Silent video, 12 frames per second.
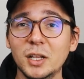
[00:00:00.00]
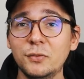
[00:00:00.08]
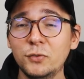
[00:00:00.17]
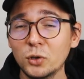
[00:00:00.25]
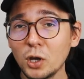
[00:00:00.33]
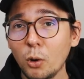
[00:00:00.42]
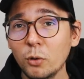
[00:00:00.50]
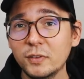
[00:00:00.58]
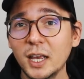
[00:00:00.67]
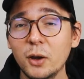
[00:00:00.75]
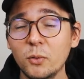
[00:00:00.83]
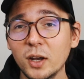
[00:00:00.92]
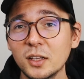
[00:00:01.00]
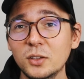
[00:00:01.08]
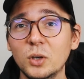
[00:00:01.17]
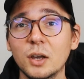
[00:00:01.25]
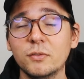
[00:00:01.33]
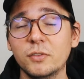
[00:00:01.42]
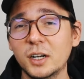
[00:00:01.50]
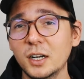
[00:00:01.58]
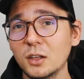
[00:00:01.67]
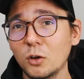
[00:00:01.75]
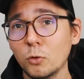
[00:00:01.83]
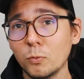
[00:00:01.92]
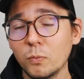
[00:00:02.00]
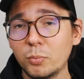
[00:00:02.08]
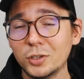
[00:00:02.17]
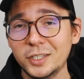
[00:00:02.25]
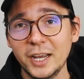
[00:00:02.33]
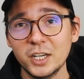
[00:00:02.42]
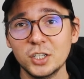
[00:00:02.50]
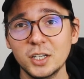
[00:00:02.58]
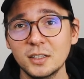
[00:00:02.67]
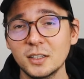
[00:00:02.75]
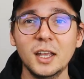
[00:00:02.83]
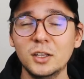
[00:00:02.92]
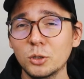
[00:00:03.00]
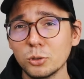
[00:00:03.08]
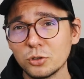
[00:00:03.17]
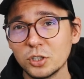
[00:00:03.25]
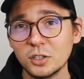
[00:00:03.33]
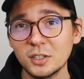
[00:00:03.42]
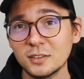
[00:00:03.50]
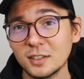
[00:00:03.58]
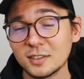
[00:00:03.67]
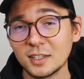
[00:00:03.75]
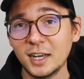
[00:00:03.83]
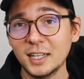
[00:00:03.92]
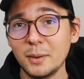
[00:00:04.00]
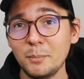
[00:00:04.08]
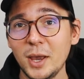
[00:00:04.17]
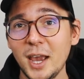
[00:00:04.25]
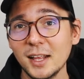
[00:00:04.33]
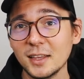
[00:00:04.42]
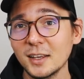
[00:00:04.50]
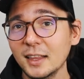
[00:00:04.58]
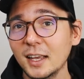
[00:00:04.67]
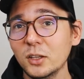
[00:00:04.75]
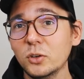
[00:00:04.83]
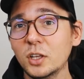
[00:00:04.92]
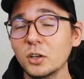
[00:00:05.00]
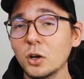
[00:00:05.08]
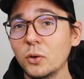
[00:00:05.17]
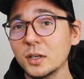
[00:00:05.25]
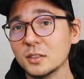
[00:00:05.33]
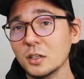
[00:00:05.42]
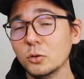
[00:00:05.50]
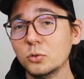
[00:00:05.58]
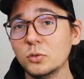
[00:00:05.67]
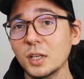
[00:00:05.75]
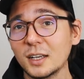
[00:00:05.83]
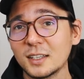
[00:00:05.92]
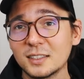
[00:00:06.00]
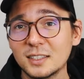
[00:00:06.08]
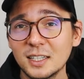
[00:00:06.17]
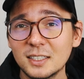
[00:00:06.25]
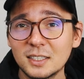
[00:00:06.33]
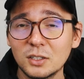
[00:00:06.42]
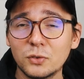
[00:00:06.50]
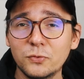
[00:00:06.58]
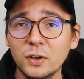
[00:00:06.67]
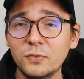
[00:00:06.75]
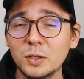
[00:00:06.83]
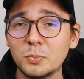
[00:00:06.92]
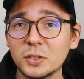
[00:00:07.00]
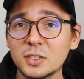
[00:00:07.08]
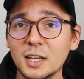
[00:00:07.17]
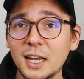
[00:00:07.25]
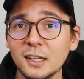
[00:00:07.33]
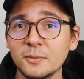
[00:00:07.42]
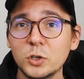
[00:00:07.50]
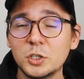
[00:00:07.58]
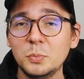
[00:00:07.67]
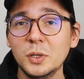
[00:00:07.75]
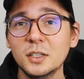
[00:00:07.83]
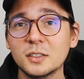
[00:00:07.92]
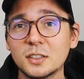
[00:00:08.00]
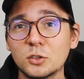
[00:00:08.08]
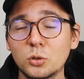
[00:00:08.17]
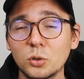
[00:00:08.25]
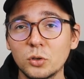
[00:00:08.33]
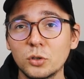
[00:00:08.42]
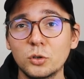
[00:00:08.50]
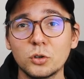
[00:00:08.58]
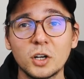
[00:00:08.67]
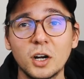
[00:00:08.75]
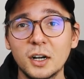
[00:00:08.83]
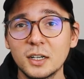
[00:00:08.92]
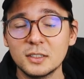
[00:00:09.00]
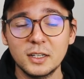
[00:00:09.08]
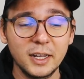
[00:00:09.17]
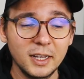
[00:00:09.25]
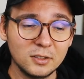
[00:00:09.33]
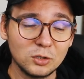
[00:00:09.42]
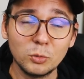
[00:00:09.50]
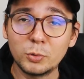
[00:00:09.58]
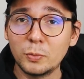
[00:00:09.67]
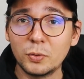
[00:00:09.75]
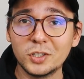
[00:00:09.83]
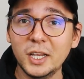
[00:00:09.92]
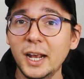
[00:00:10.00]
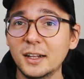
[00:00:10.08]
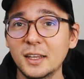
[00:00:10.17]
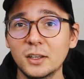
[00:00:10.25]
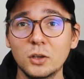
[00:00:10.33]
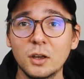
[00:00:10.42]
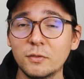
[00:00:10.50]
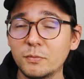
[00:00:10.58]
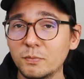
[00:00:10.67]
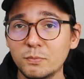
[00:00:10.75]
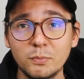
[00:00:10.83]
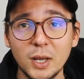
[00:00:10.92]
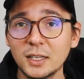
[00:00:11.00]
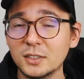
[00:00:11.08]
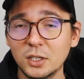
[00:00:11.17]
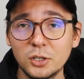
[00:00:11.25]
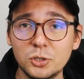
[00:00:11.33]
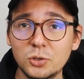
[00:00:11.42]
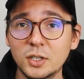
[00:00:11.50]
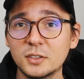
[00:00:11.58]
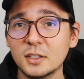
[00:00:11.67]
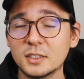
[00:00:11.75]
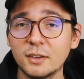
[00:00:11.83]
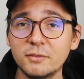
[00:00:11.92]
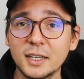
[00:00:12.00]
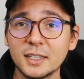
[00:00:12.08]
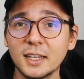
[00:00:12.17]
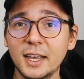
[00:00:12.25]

But if you go with that one, you have very low protection and your insurance is kind of bad. And then you can go as low to the like sixty or fifty percent, which means to your car is like super protected, you have best insurance and stuff like